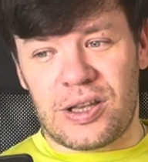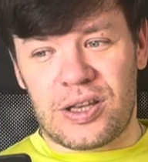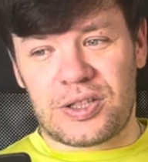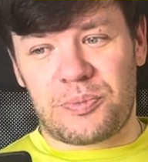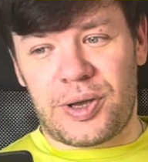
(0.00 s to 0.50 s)

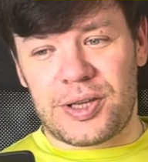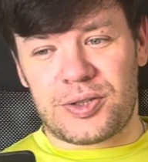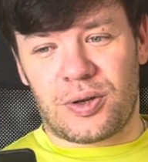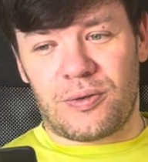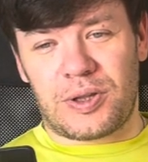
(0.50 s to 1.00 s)
space
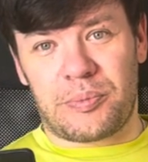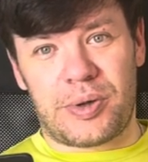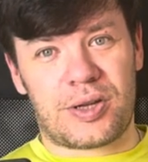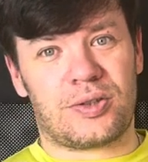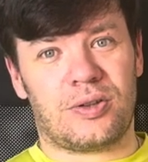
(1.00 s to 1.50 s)
of the
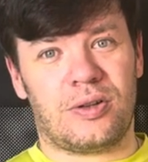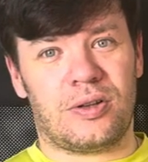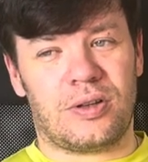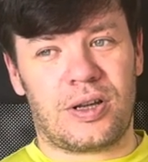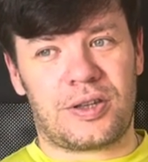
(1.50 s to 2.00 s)

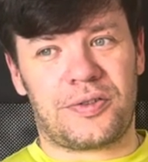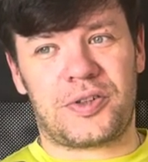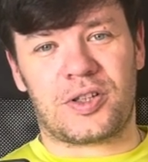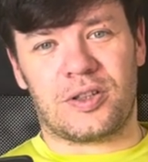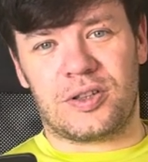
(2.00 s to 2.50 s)
personal
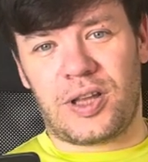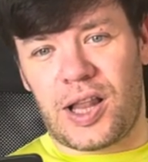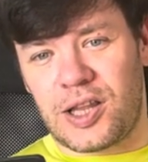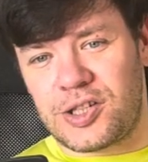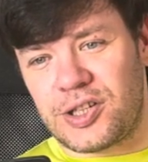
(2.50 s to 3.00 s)
artificial
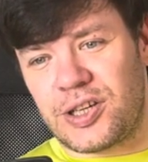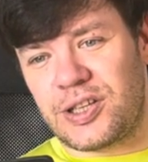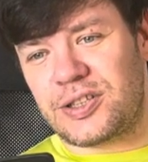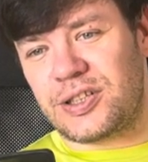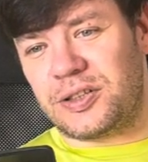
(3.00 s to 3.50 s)

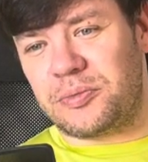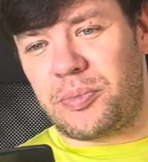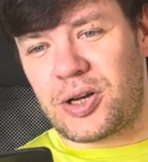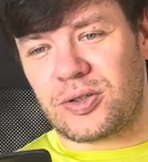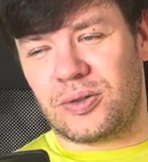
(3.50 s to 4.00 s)
intelligence and
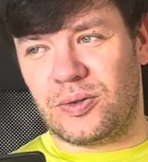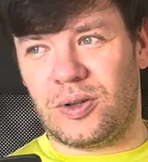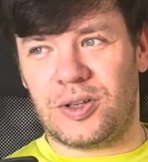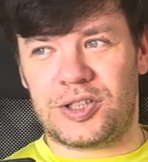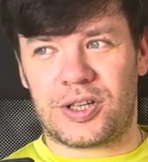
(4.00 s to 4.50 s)
personal
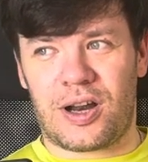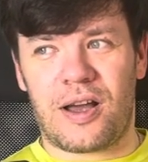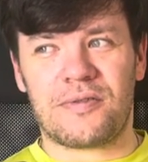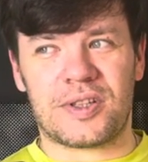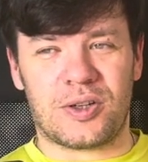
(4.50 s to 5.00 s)
knowledge
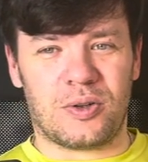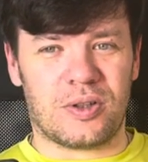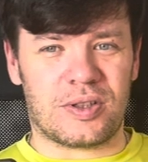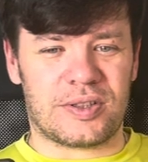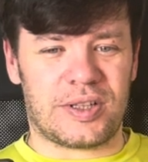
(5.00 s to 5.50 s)
graphs and all
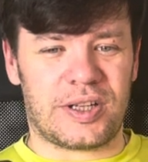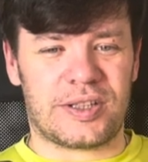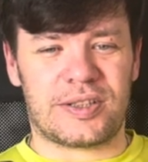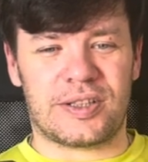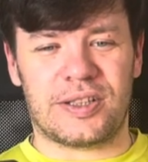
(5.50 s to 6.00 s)
those
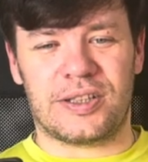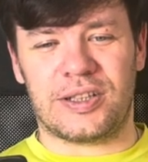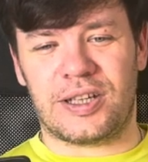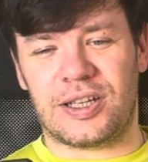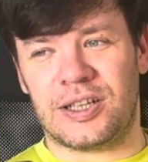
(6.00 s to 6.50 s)
things.
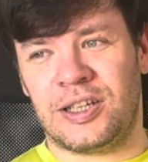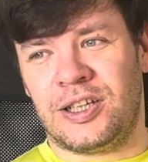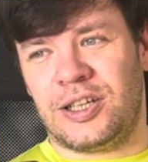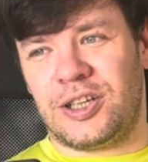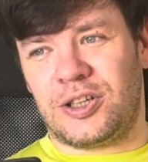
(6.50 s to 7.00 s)

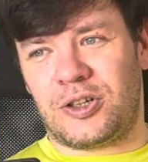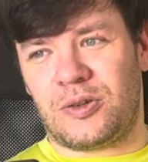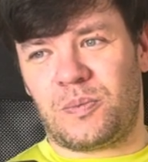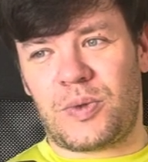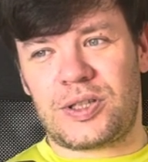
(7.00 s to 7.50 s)

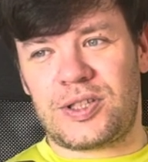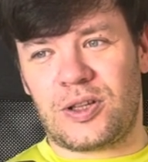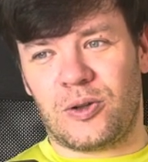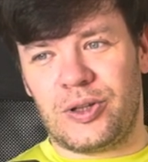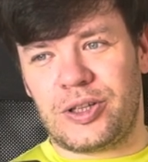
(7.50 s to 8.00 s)
This is a
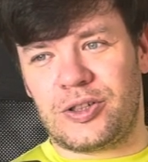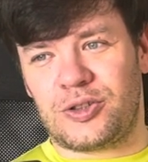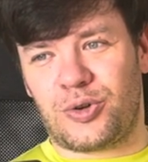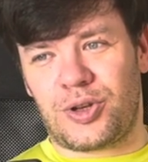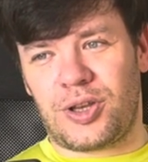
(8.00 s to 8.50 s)
longer
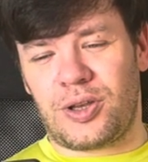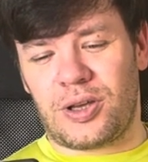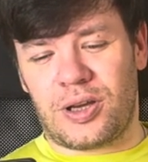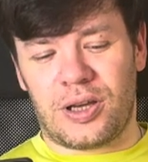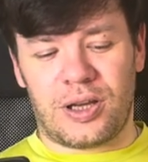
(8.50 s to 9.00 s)
journey.
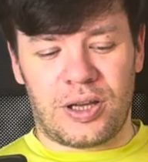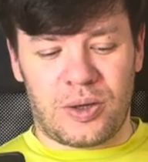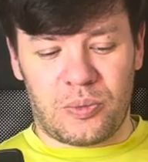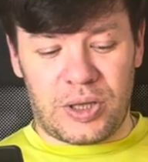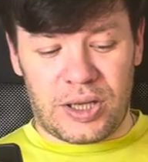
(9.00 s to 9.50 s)

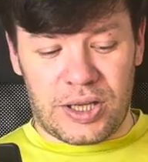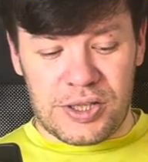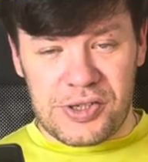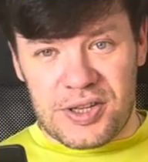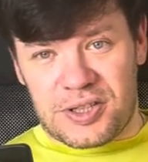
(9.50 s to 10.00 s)
When I
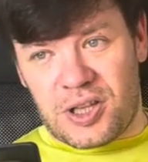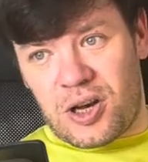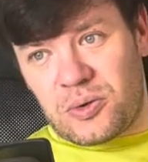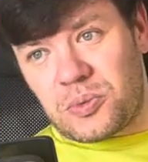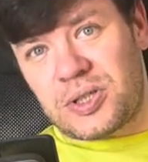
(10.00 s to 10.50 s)
just
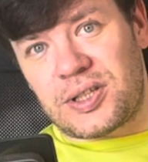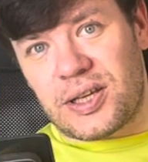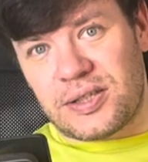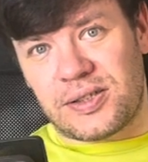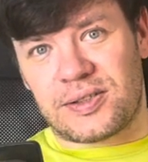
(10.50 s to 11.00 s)
started with the
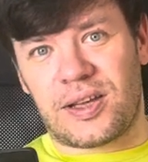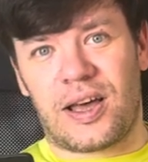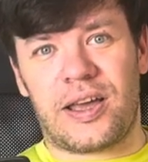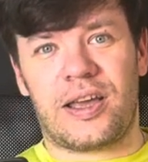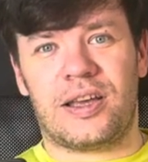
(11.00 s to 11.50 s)

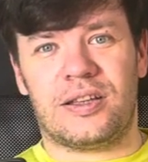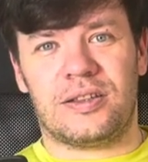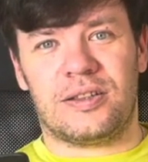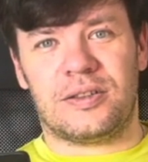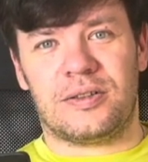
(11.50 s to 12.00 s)
SSI and
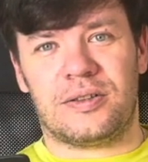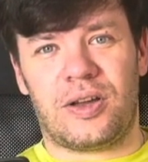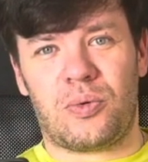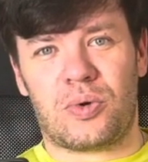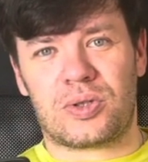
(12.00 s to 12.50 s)
I
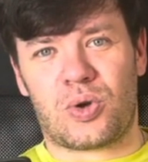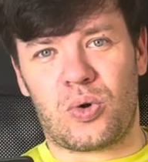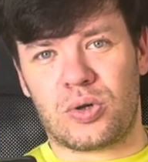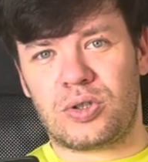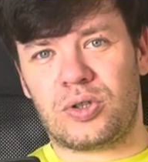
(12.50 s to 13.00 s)
was
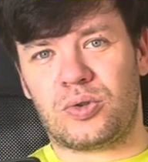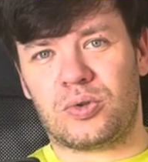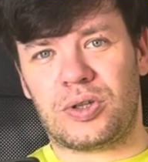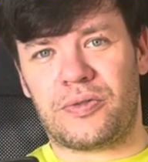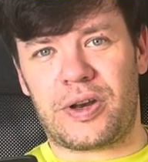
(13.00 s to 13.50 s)
hooked to
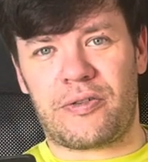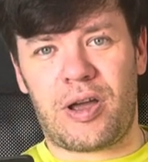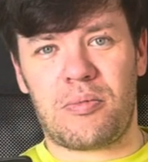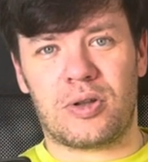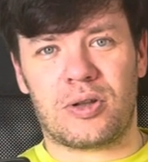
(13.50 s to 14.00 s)
the
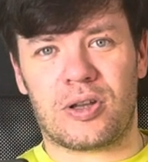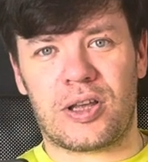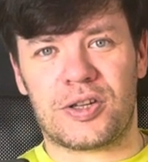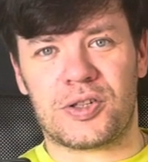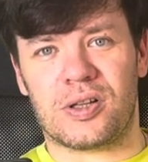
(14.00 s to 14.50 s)
verifiable
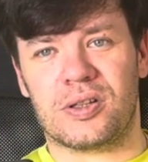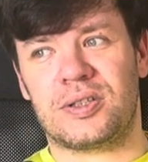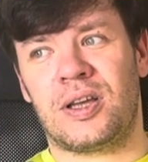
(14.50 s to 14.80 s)
credentials,